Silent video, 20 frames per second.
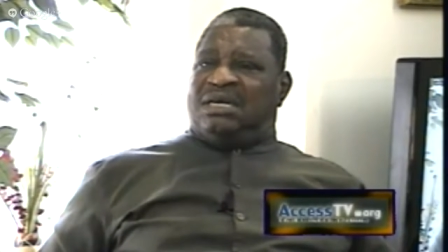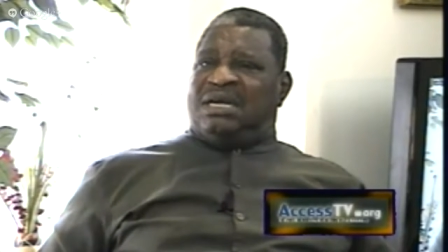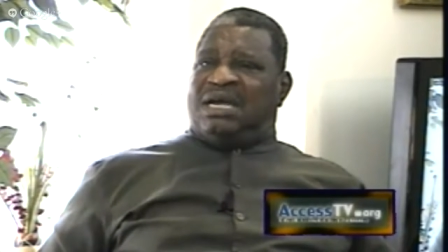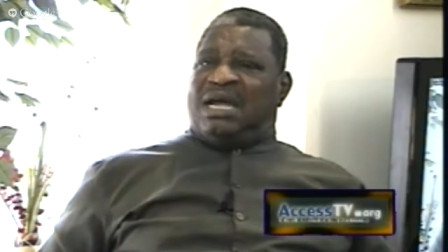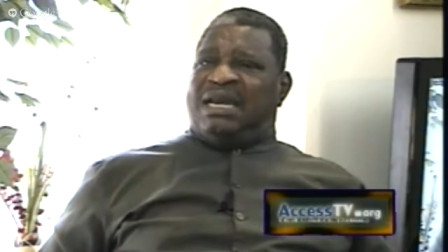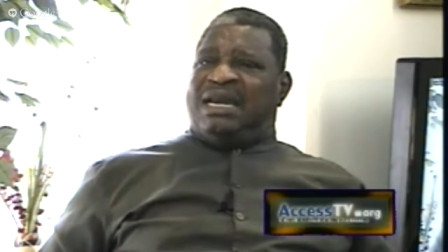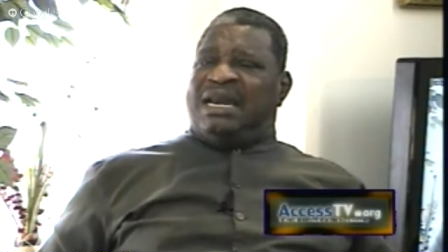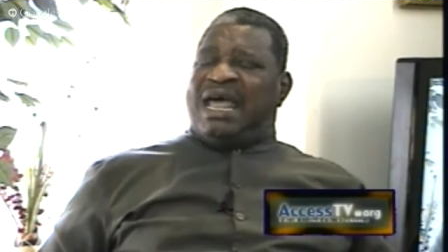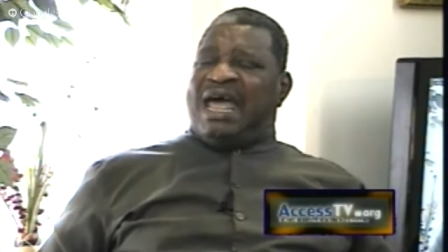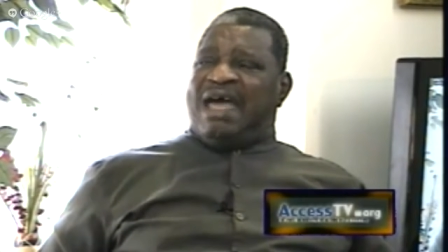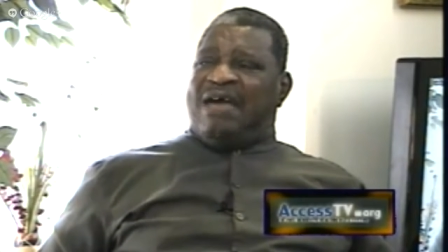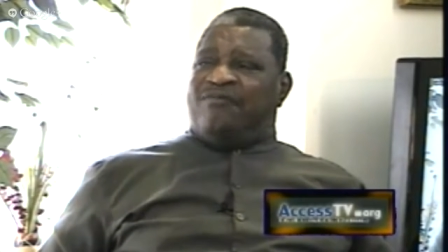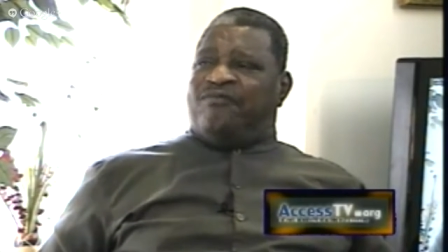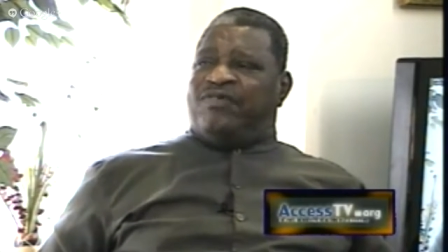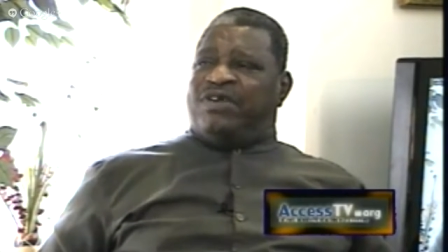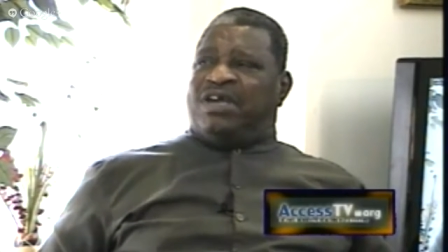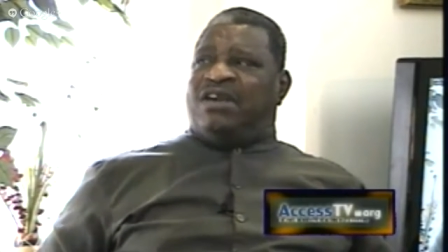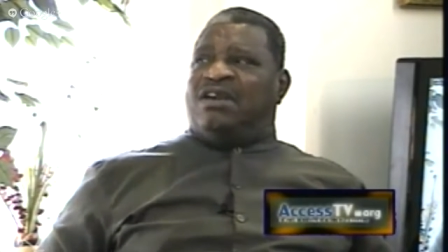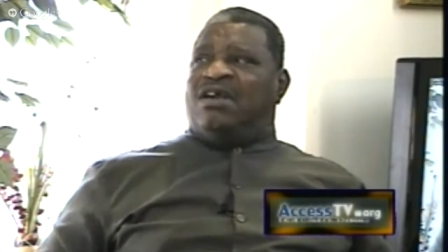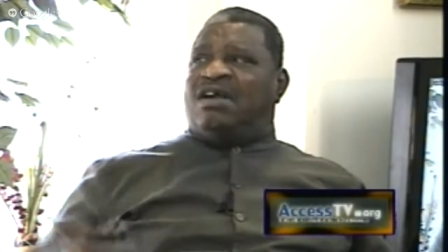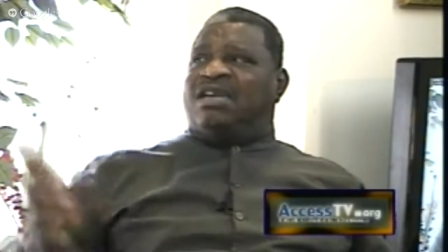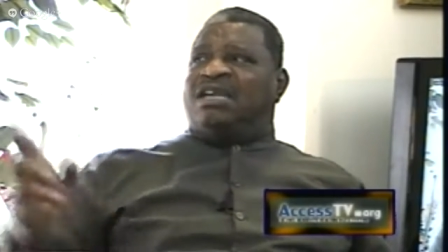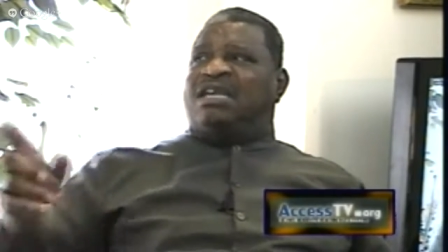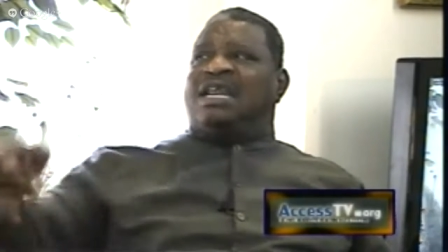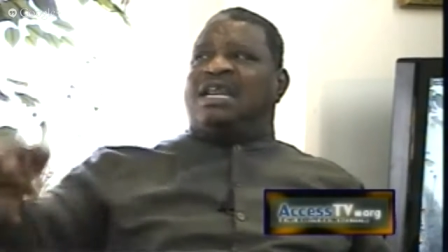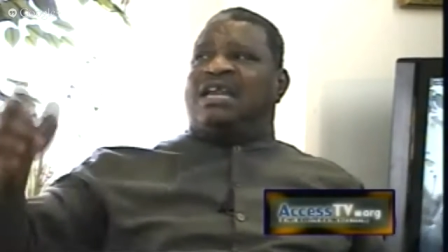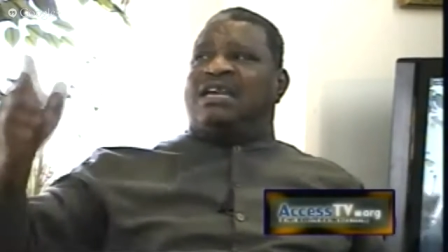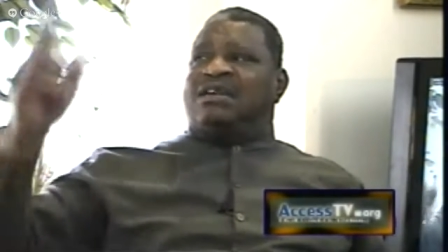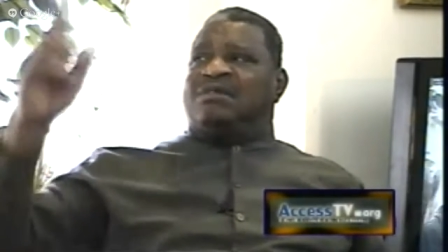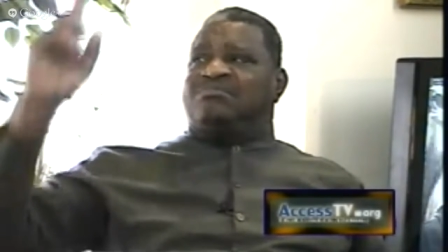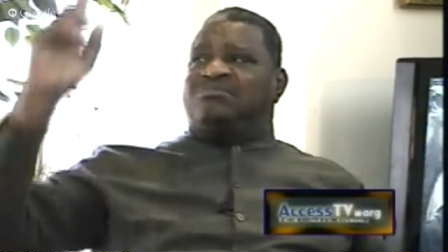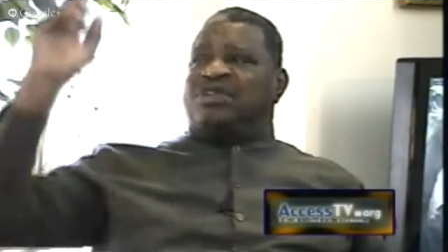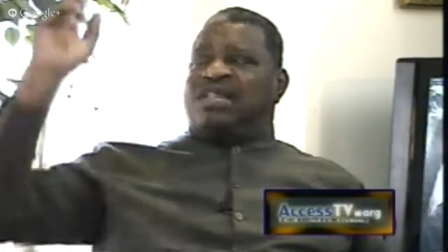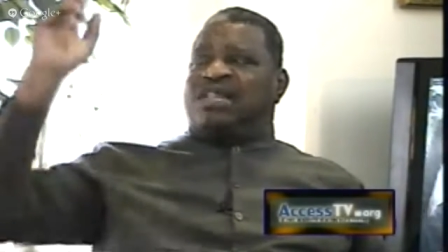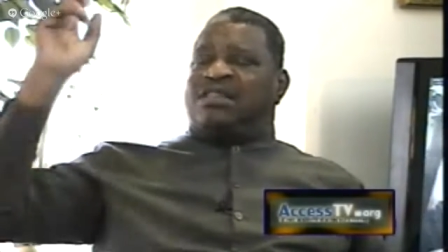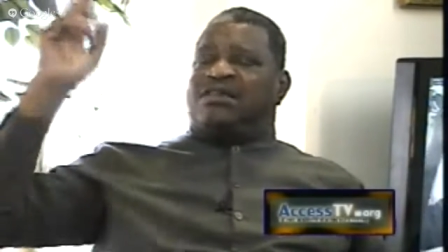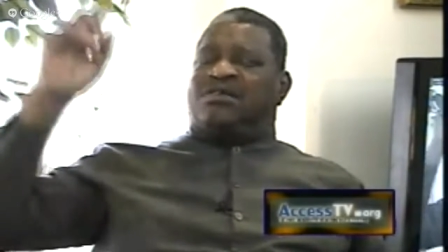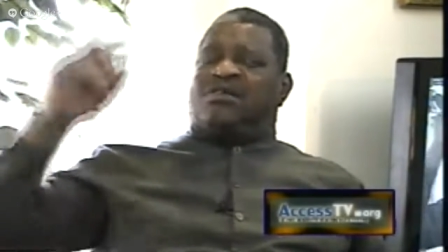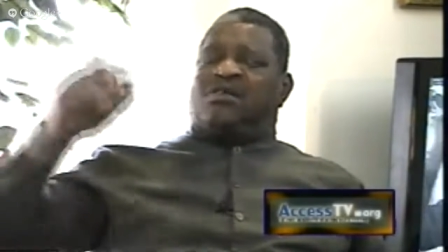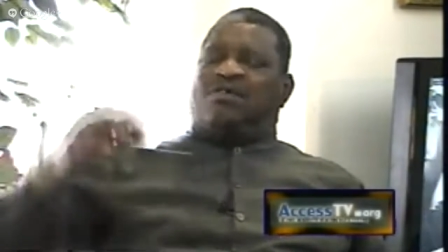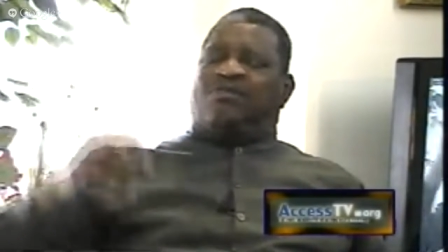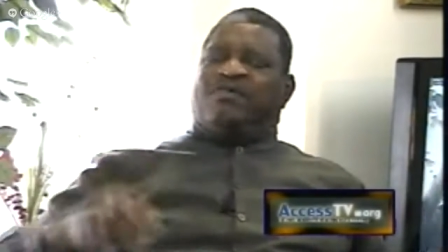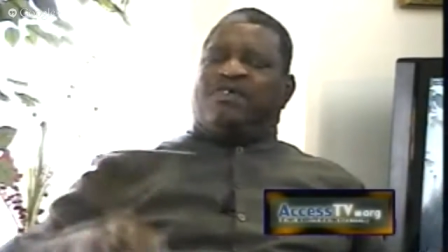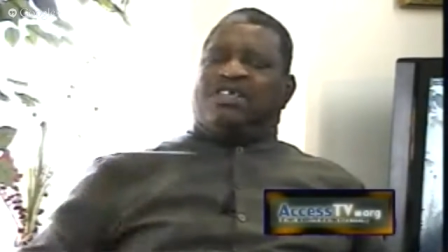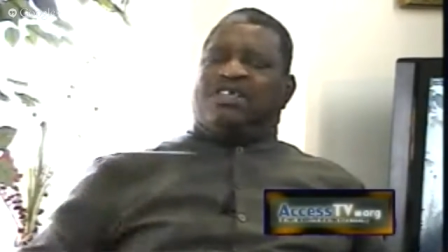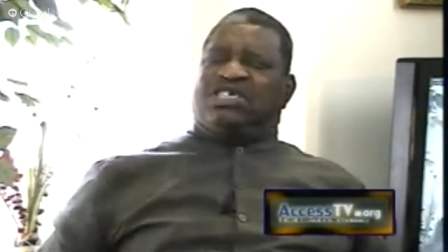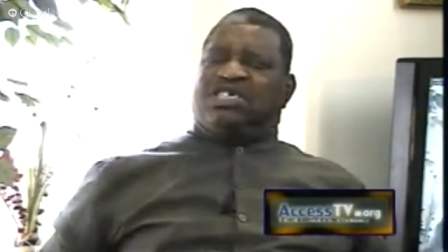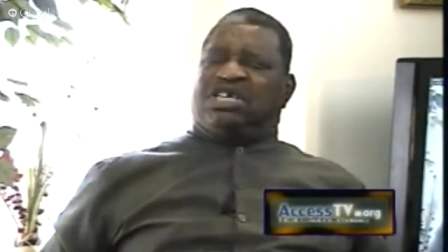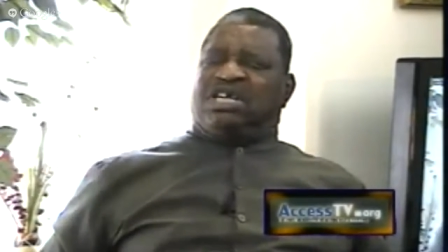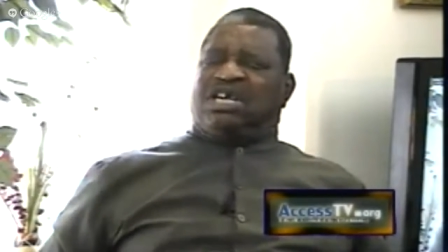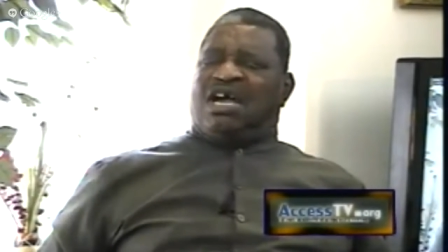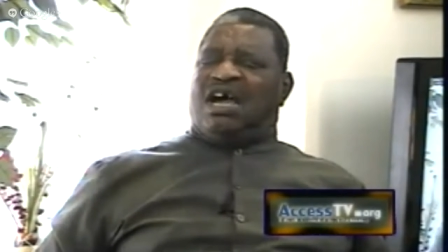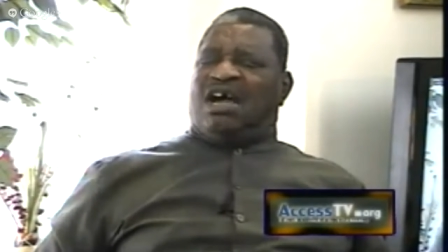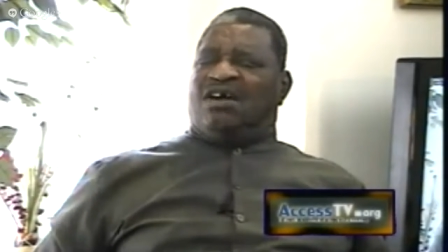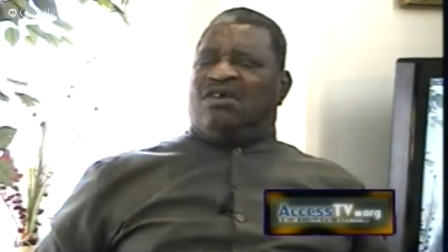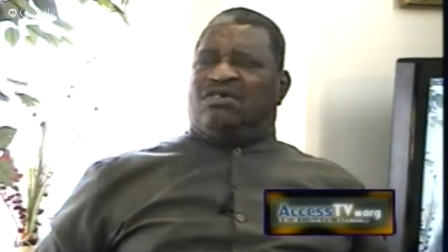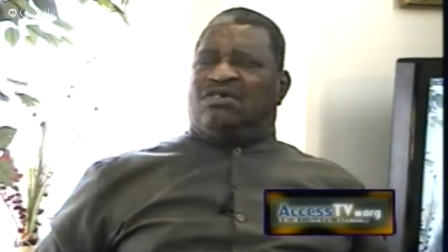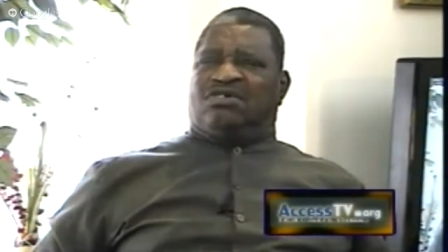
an African, other than the brother over in Chicago,